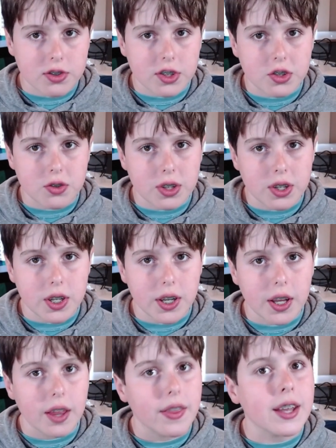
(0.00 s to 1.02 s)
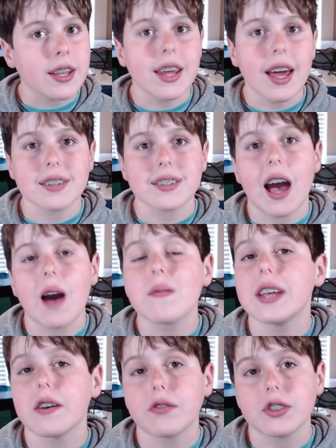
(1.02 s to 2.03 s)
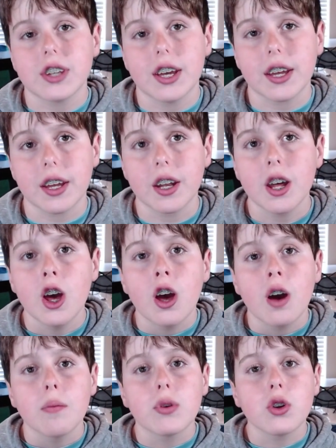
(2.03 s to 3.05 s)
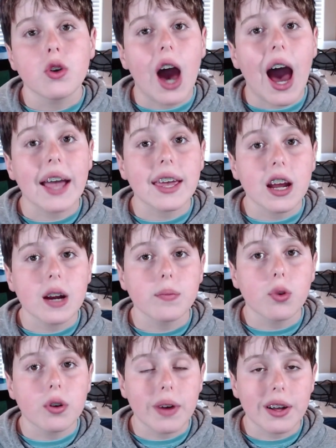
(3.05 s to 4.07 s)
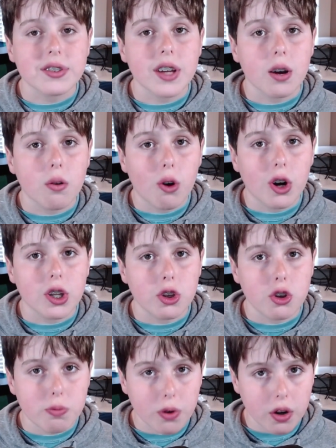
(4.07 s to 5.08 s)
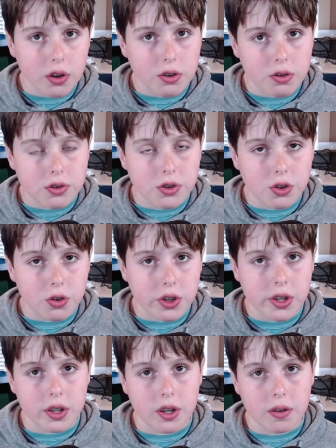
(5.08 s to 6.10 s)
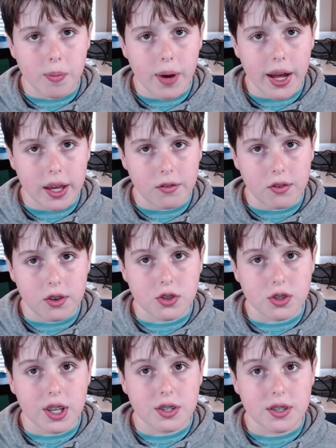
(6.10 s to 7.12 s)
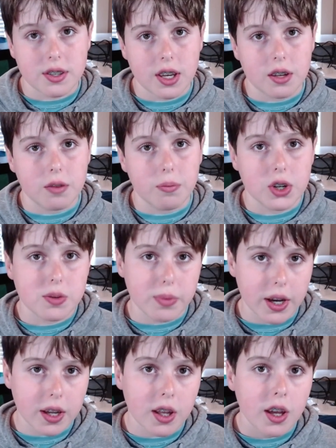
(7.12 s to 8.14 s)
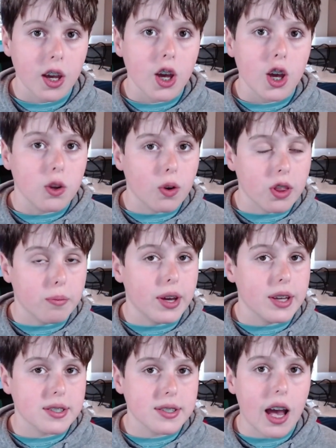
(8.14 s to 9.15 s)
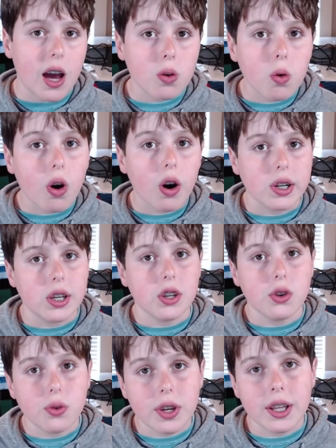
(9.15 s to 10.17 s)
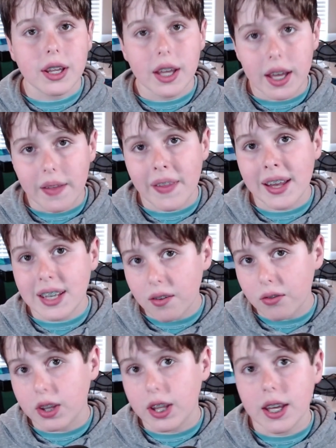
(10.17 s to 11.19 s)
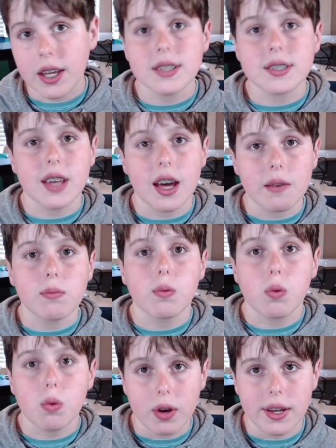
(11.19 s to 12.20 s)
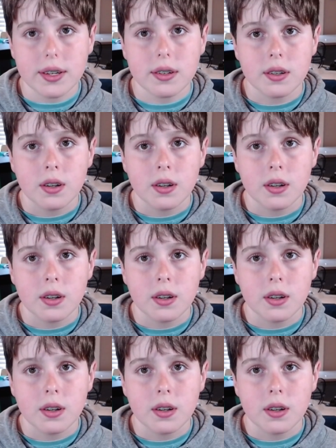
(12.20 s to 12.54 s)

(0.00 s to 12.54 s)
that you need, then yes, I would definitely take it. But I care more about sound quality, and you probably do too in mic, because that's the thing, at your budget mic, you want the best sound quality you can get, and that definitely hits that point.